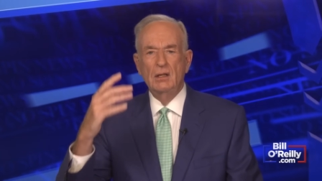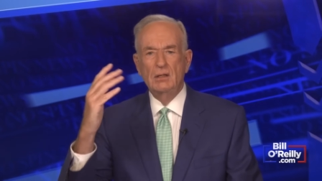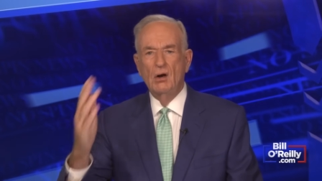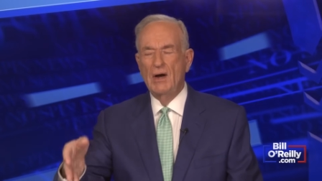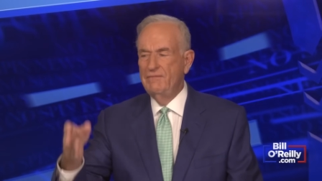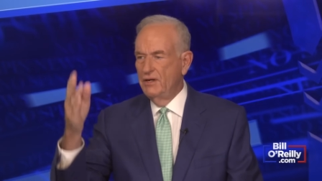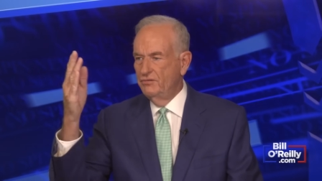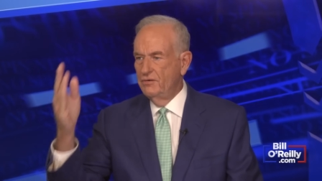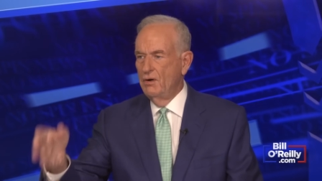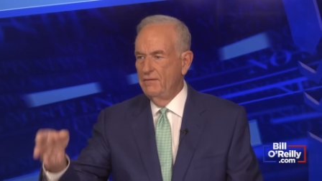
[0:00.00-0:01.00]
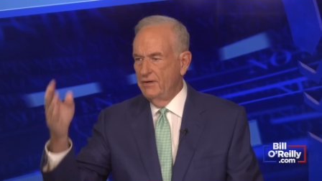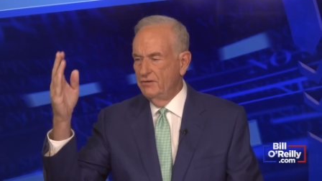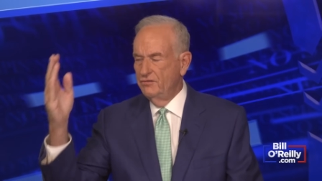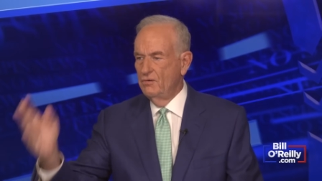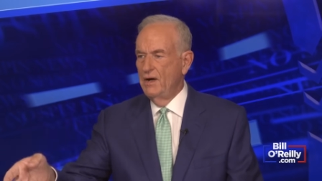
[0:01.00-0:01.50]
no evidence, no
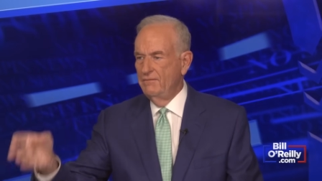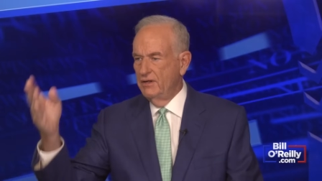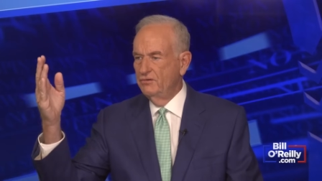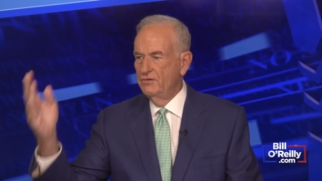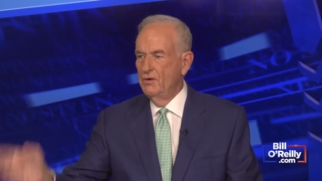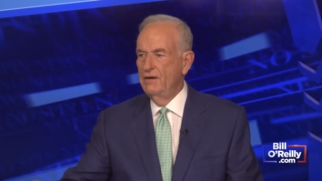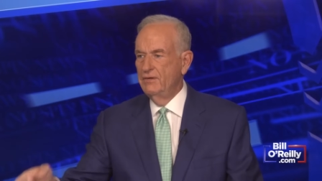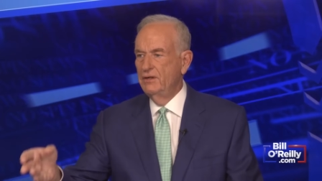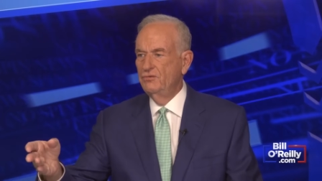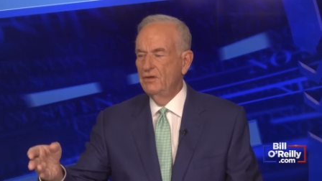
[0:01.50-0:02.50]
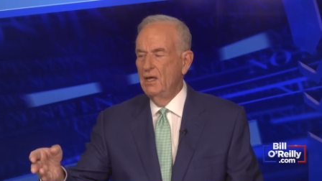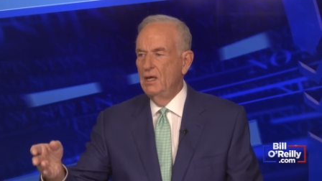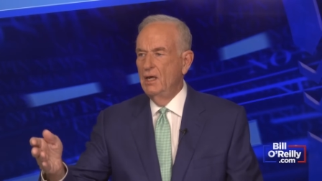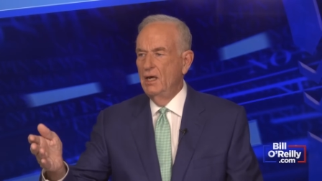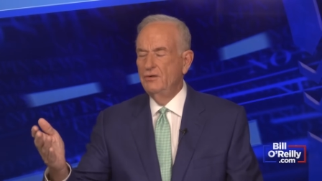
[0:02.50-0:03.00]
evidence, no evidence, no evidence.
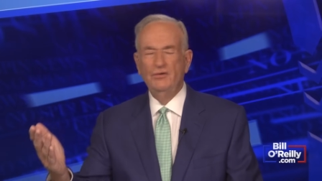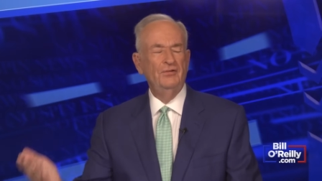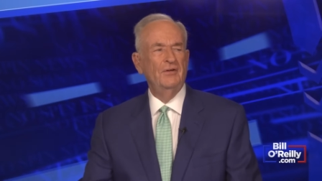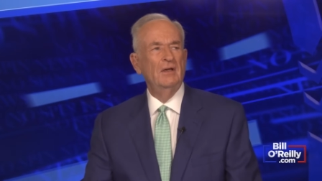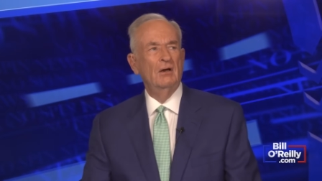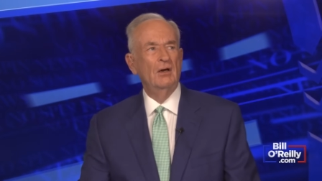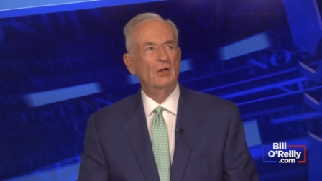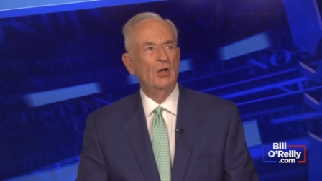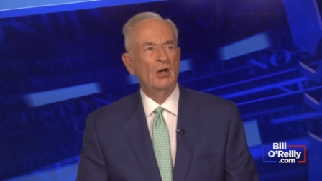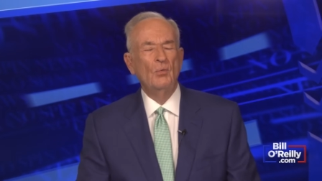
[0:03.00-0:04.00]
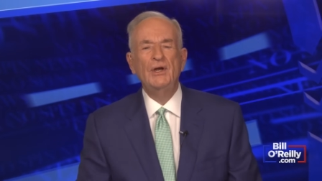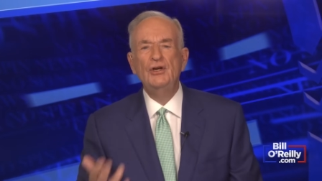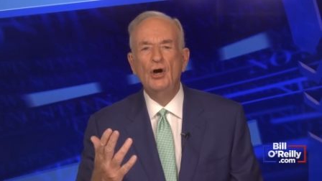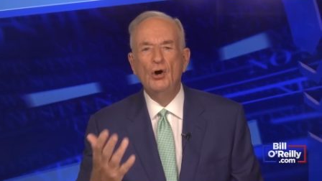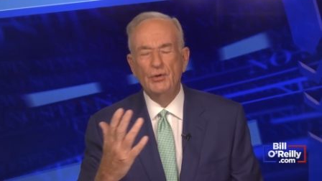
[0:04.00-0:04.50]
And you're just sitting there and go, look, we
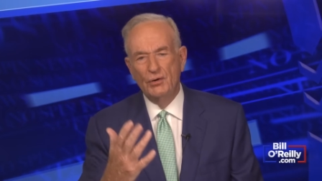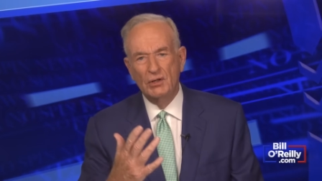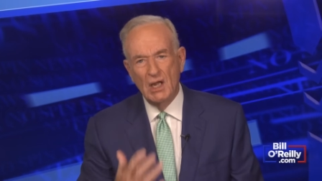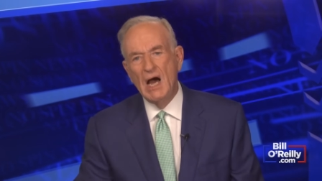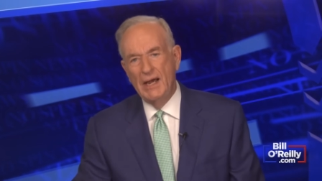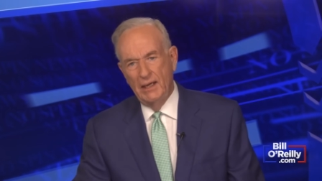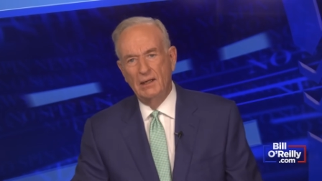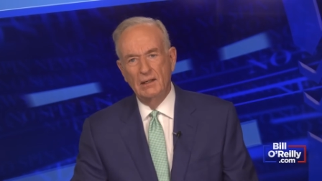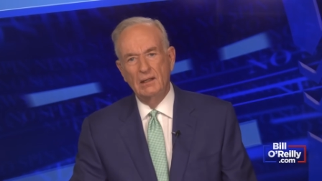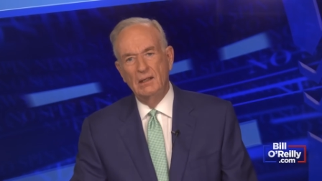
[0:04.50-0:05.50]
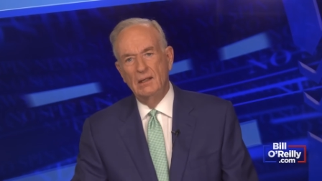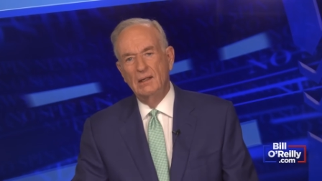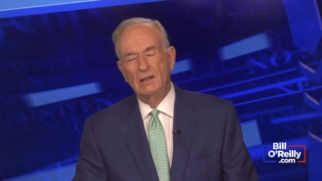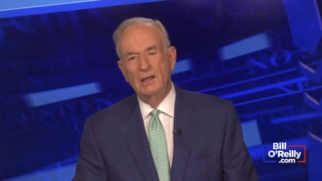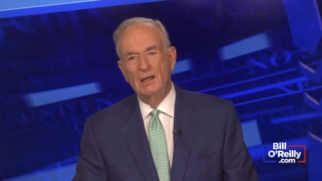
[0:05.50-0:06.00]
know you're lying,
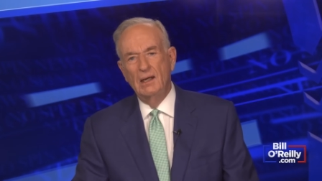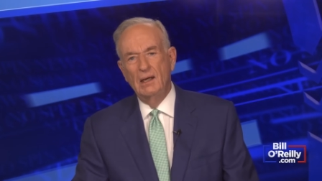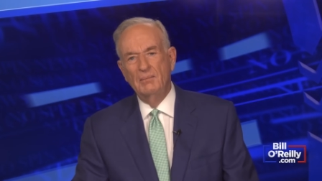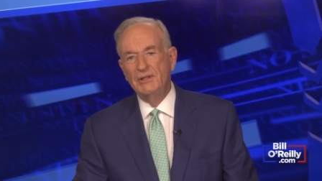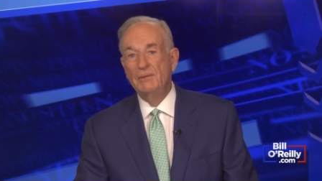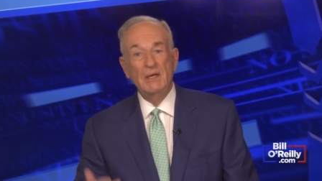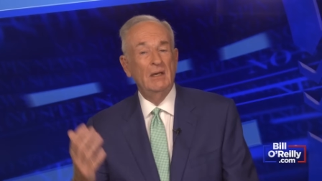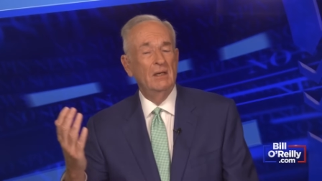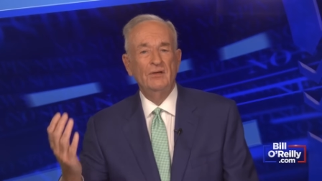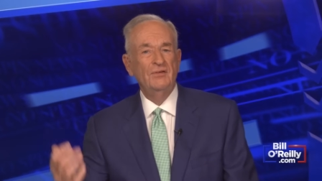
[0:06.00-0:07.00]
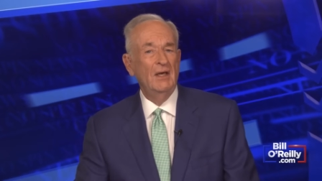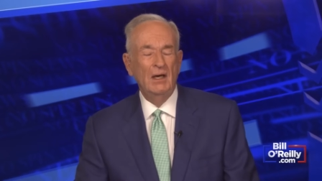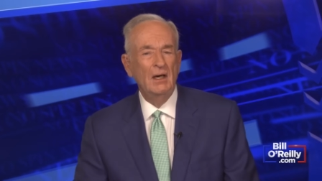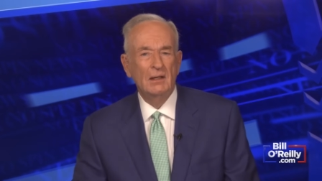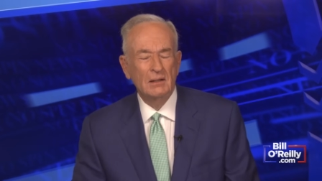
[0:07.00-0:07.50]
but the media doesn't
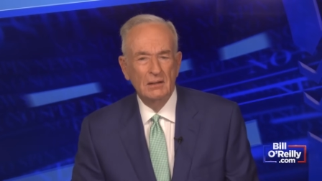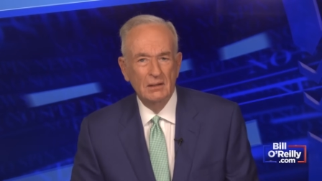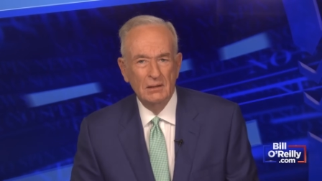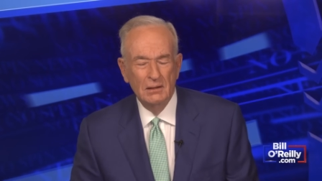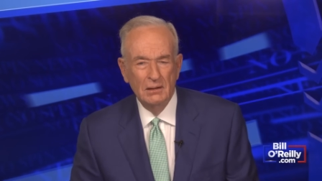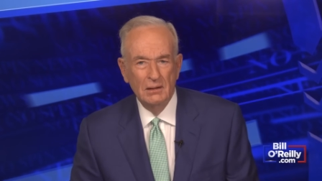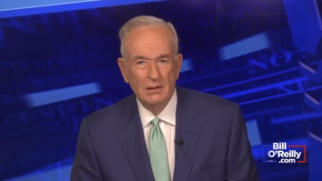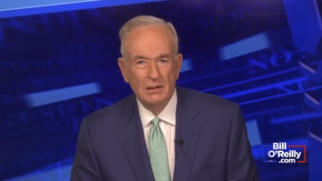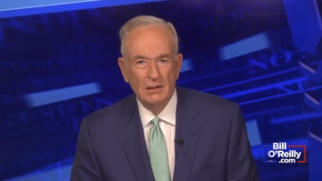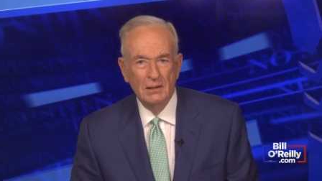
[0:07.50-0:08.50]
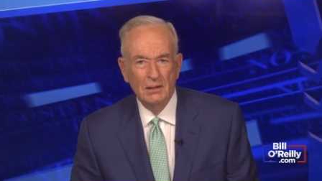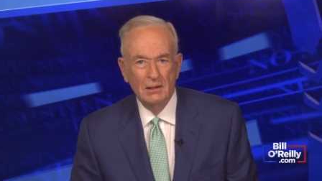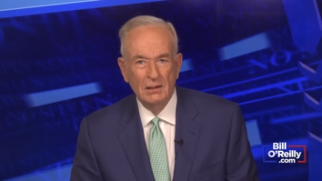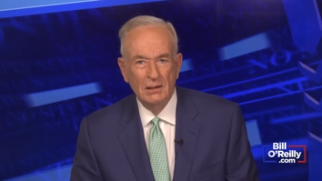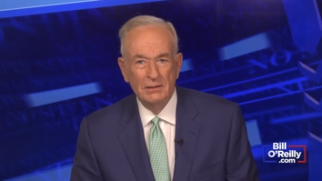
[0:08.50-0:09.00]
care.
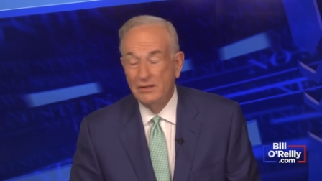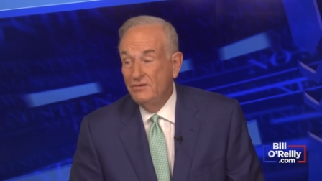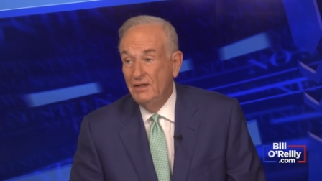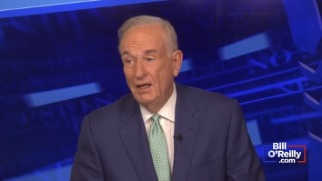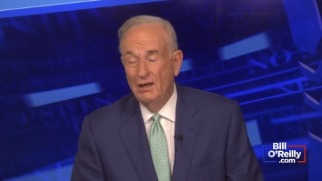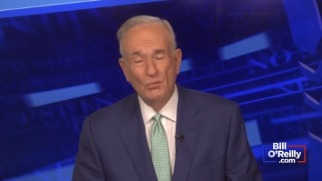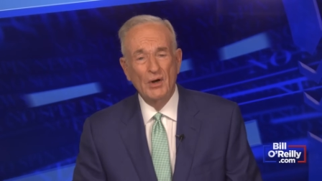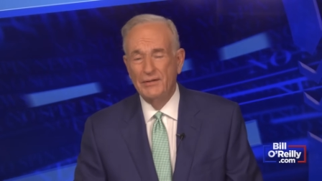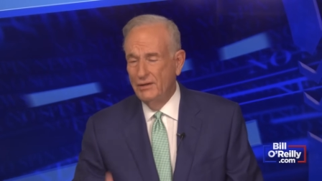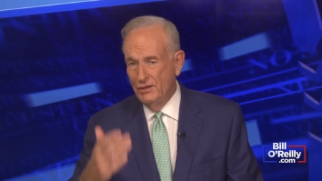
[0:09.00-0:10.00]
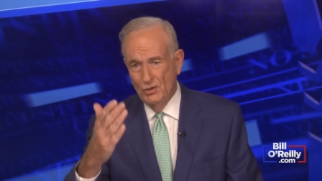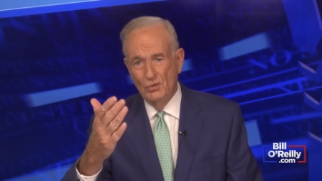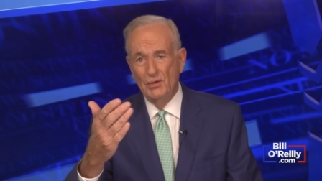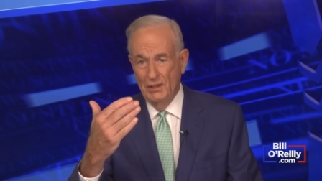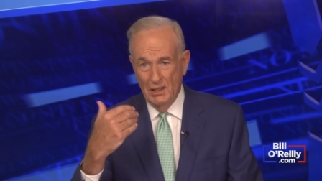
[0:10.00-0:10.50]
It doesn't care whether
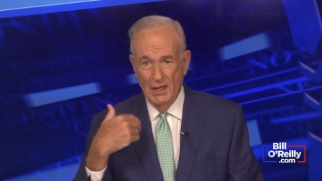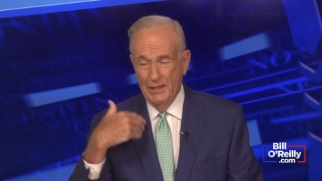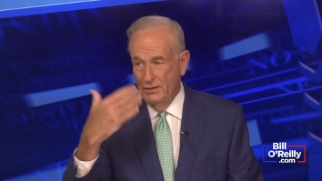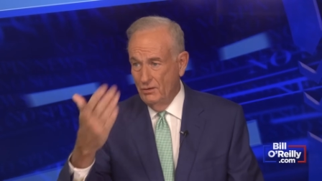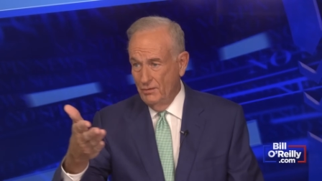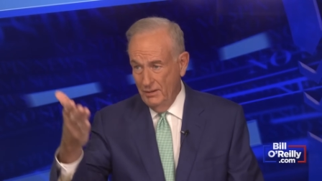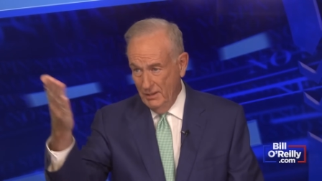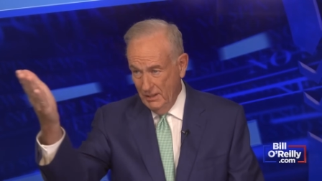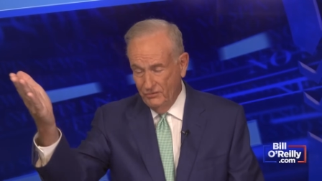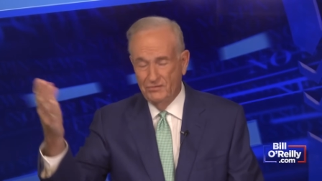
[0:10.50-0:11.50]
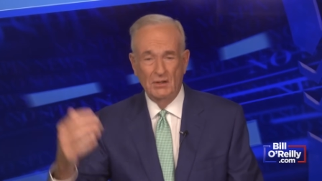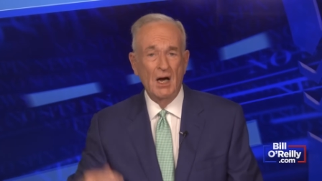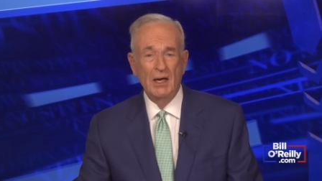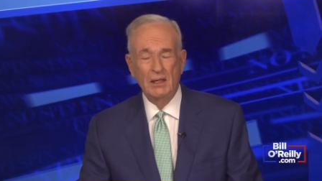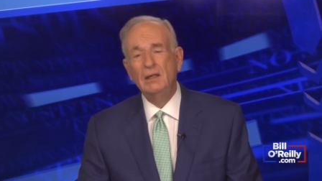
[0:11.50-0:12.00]
you and I know it's
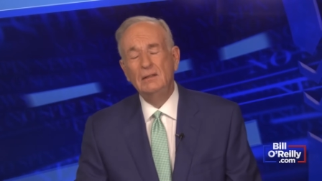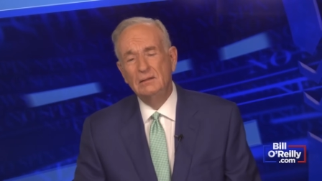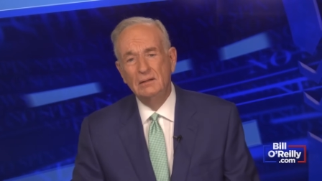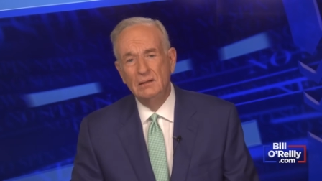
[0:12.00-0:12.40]
lying.